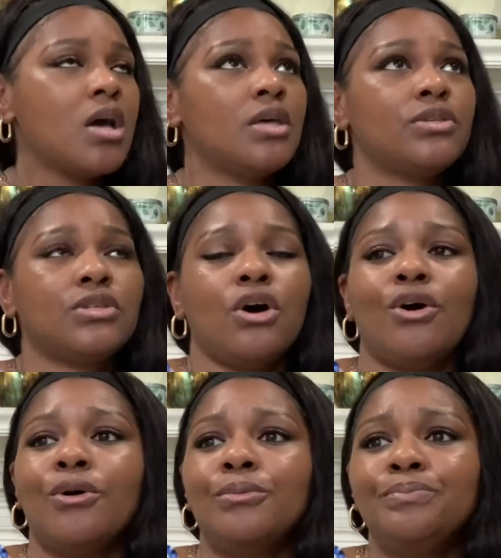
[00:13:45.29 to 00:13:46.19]

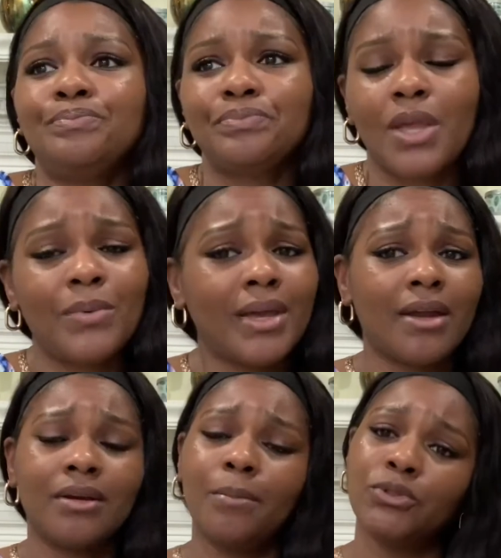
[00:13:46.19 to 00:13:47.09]
So we got a
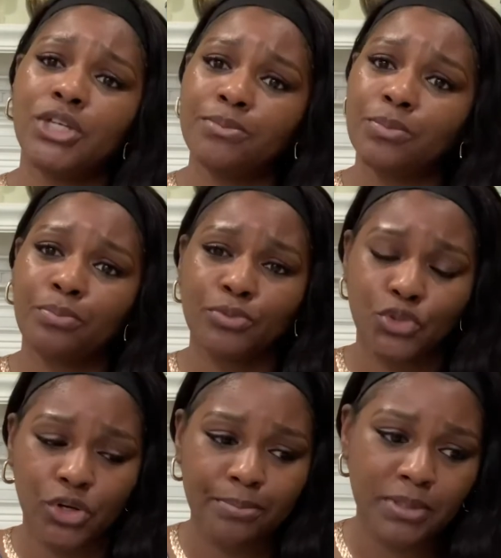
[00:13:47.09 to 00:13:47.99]
couple
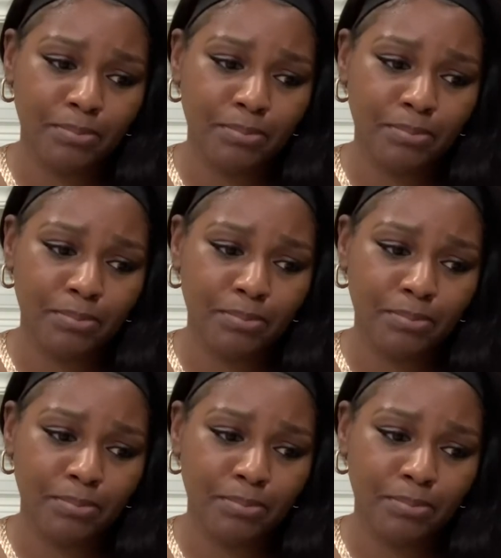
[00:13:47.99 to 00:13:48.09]
trips